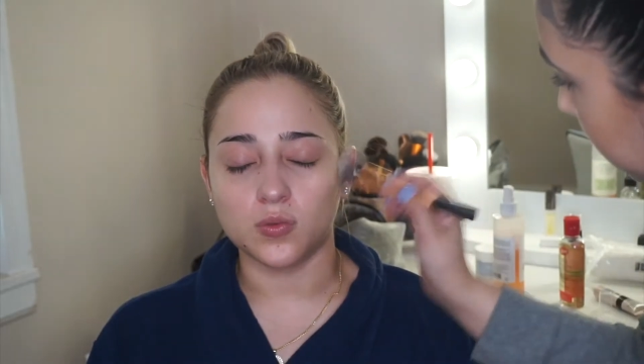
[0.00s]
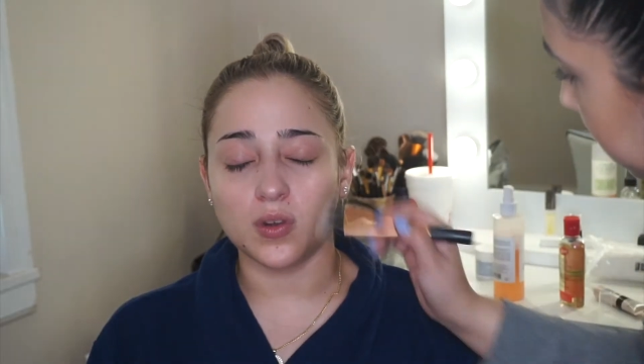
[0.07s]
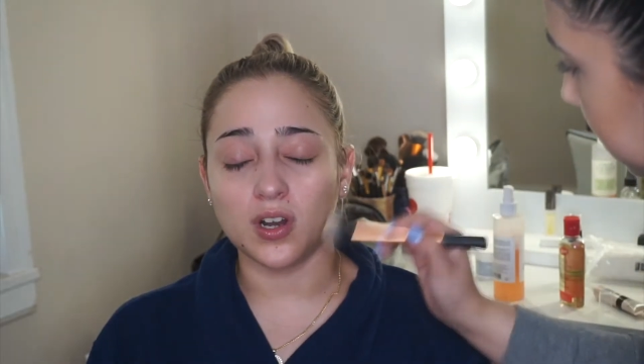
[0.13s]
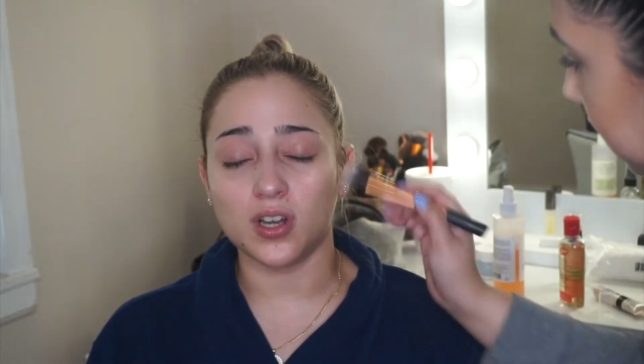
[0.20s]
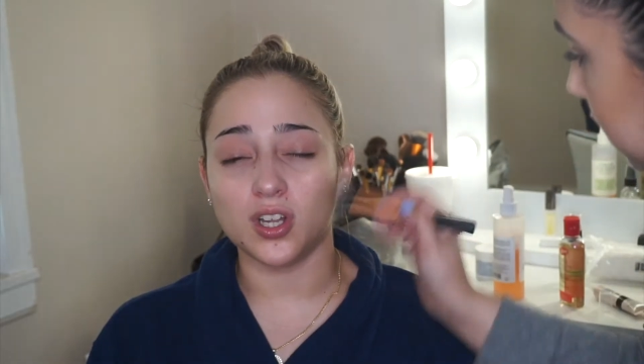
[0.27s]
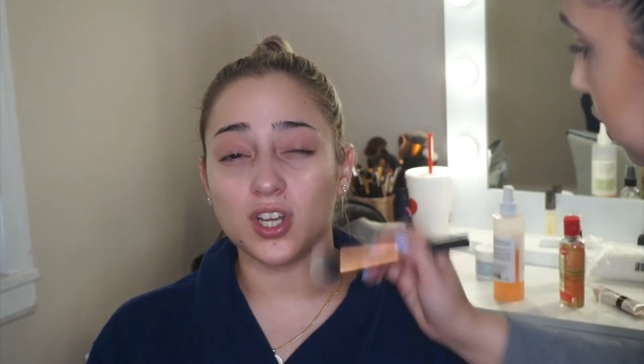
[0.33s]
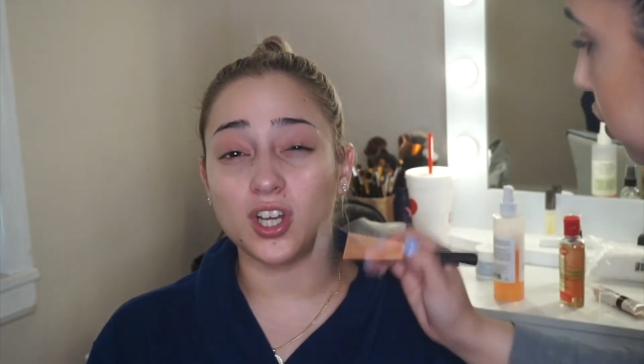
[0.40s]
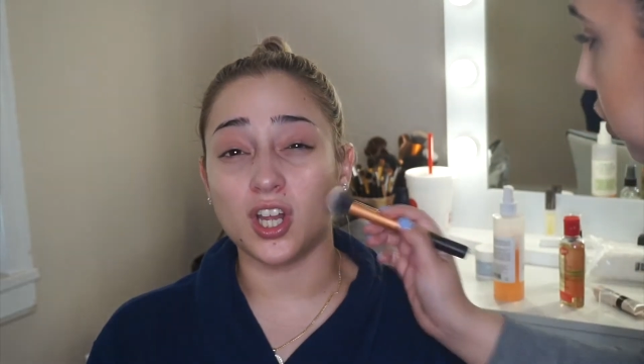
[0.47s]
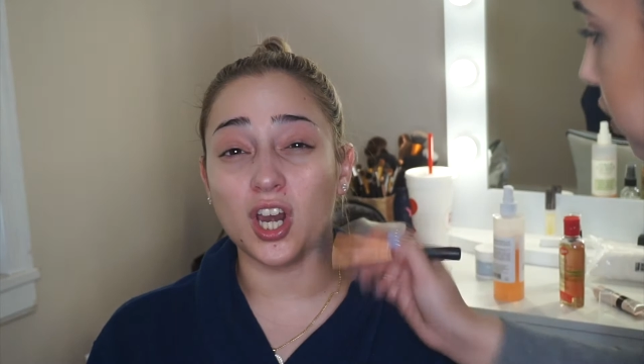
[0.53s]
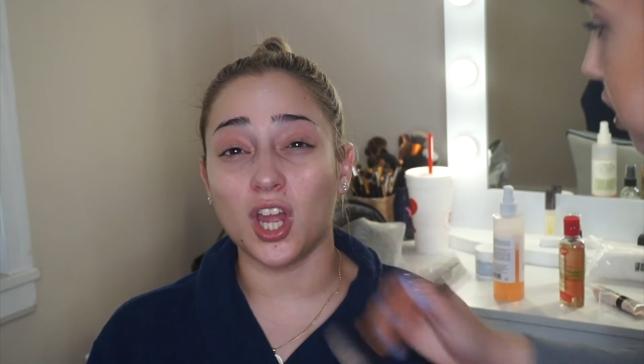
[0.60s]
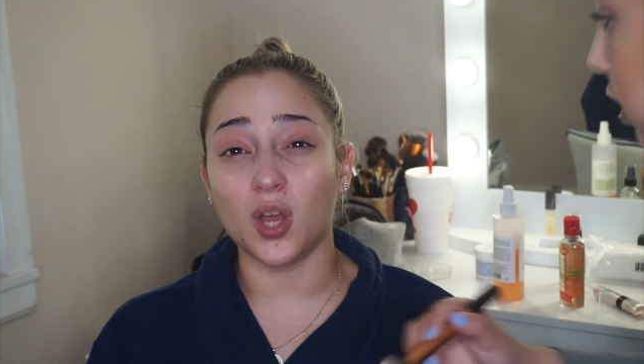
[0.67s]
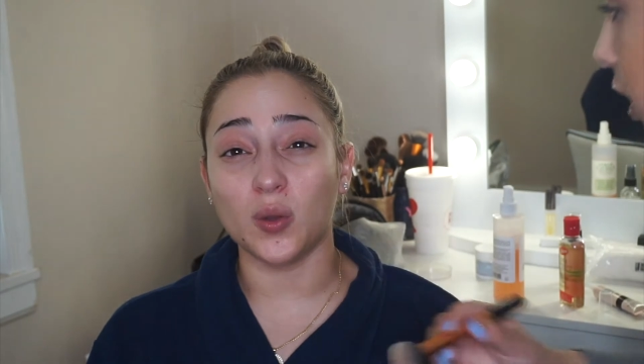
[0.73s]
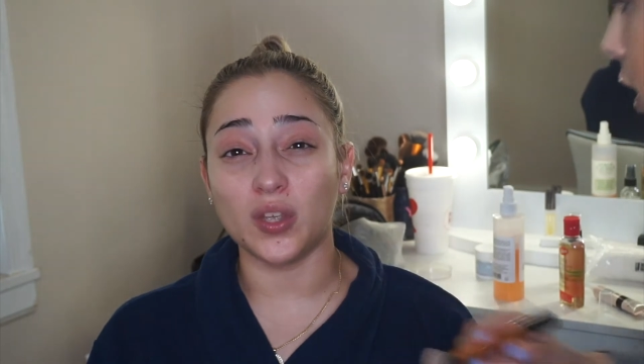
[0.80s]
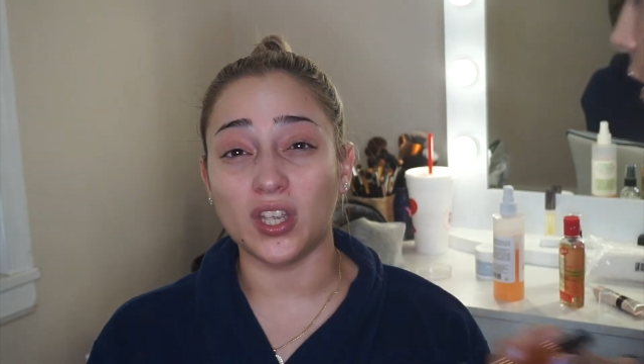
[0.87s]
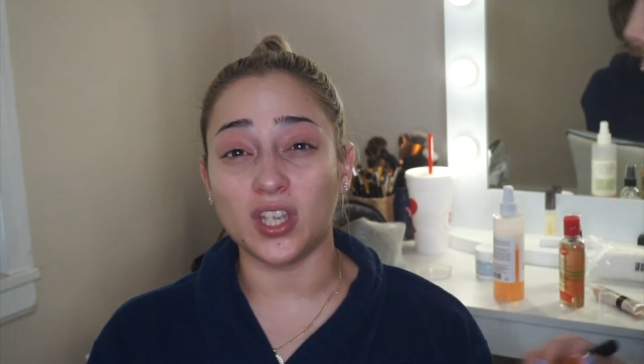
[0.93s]
you want to look
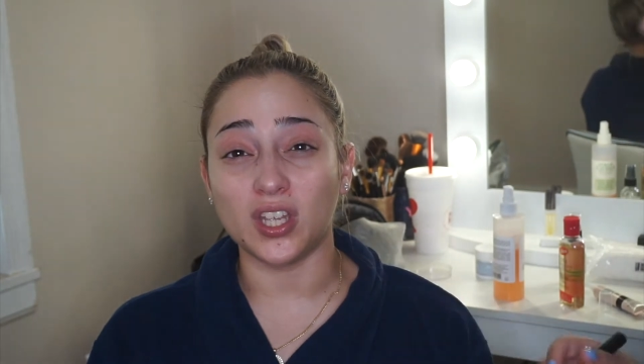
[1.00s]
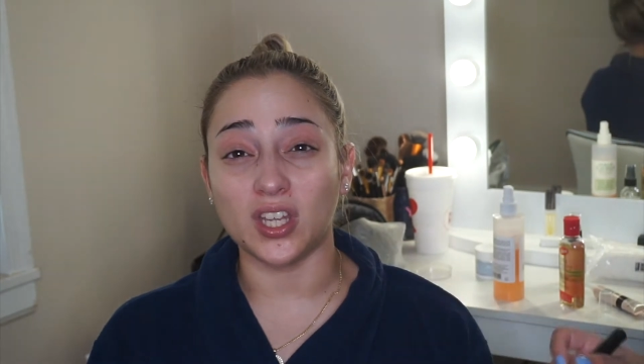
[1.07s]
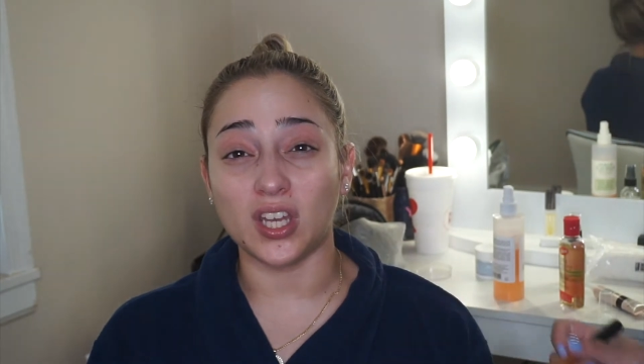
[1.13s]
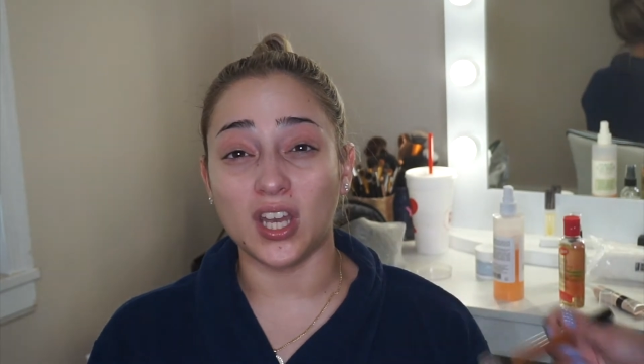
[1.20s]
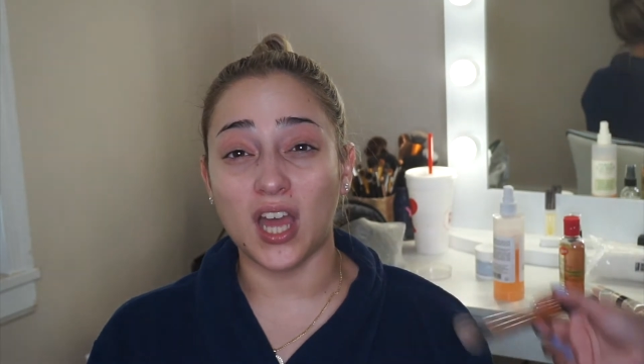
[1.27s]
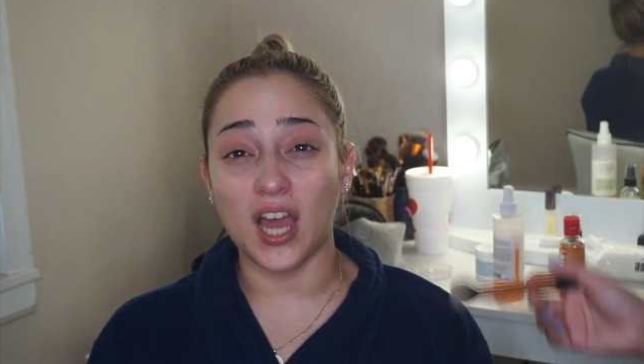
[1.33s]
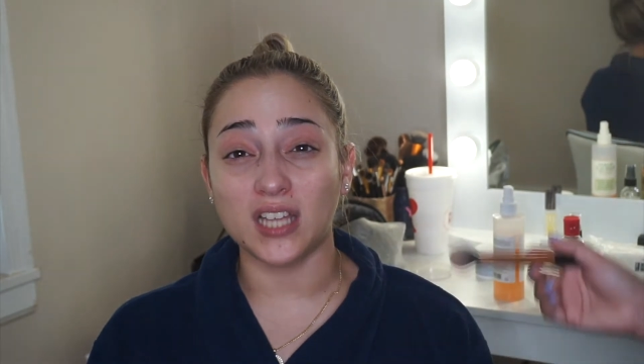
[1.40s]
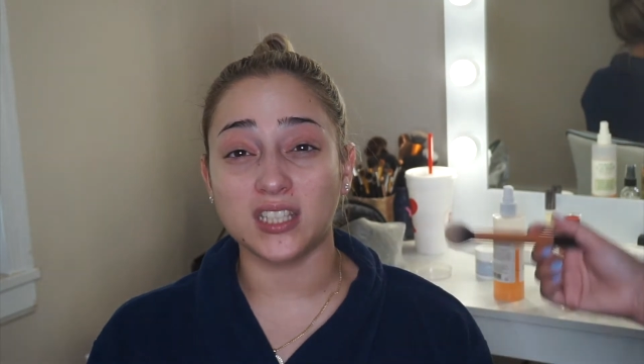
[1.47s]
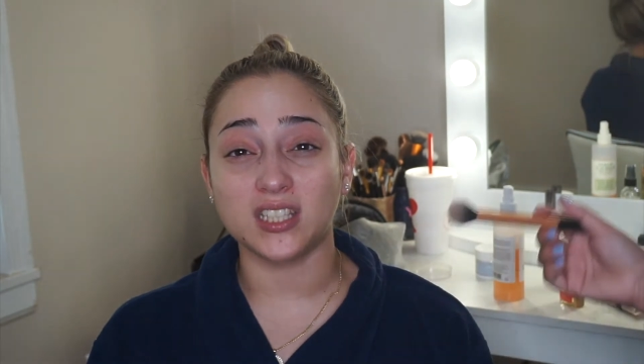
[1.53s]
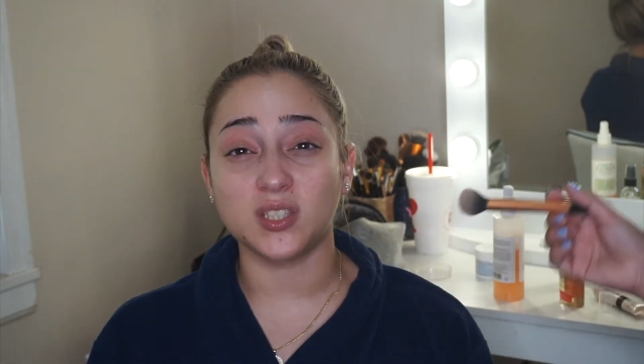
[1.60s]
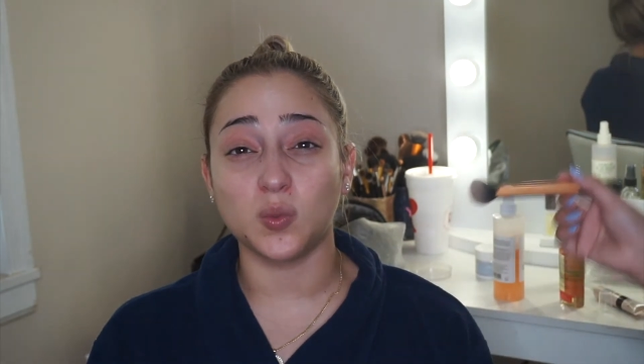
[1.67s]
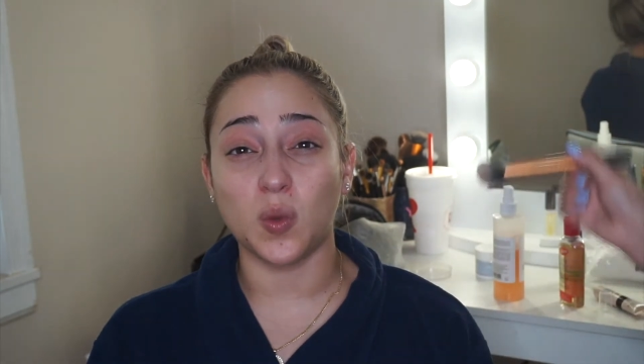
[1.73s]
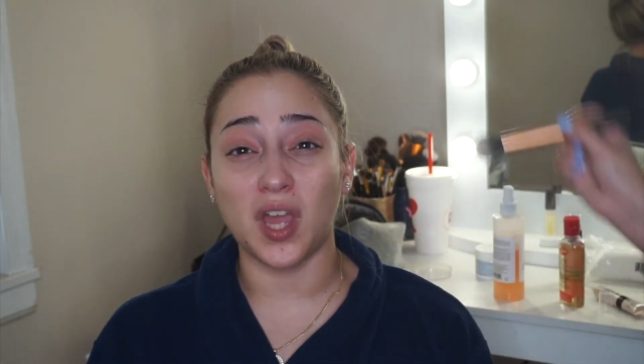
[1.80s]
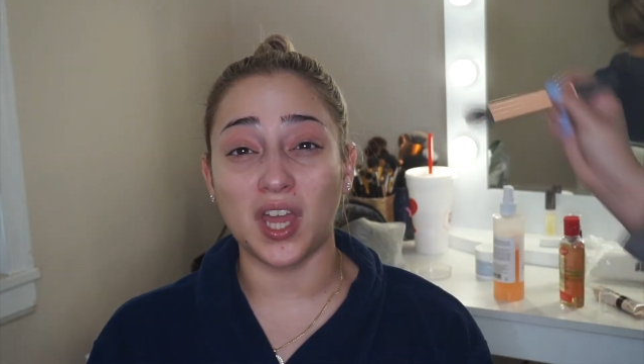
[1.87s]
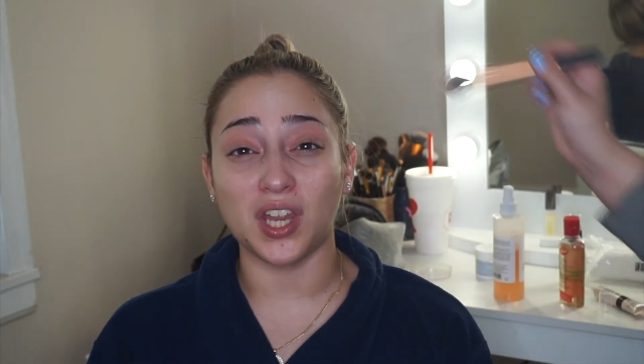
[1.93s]
glowy, not
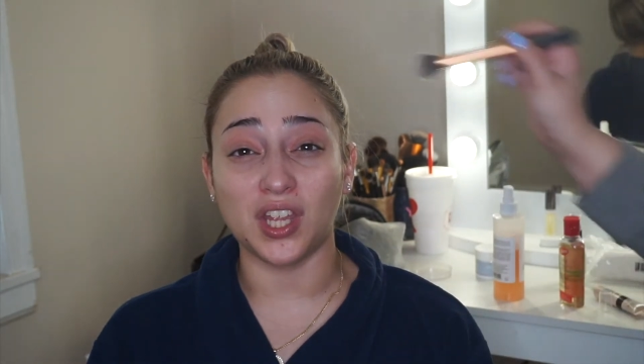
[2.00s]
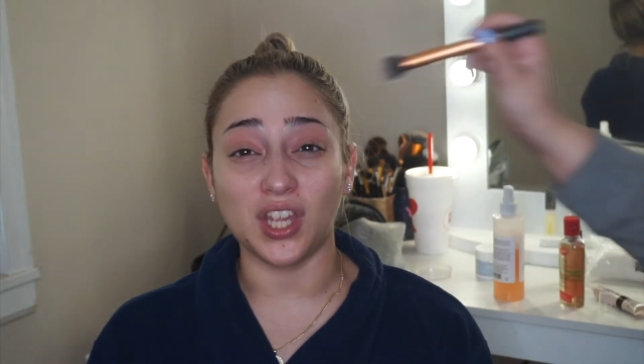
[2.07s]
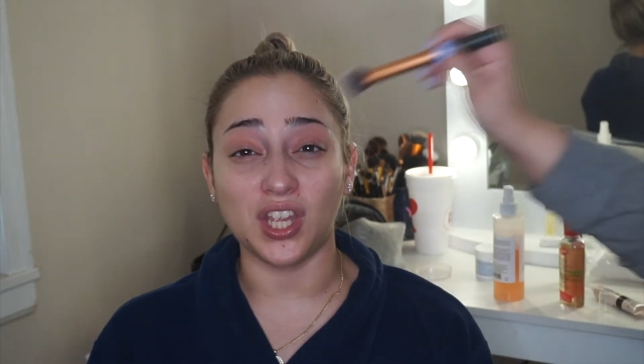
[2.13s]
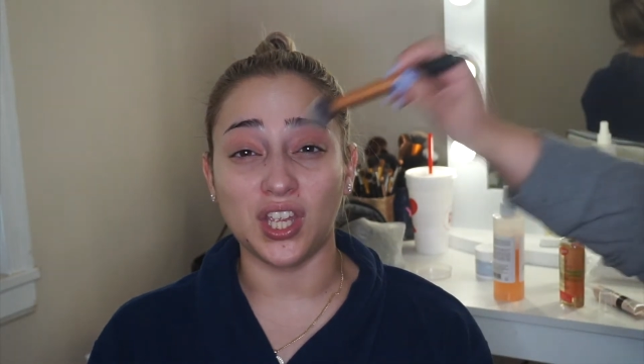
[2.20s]
sweaty.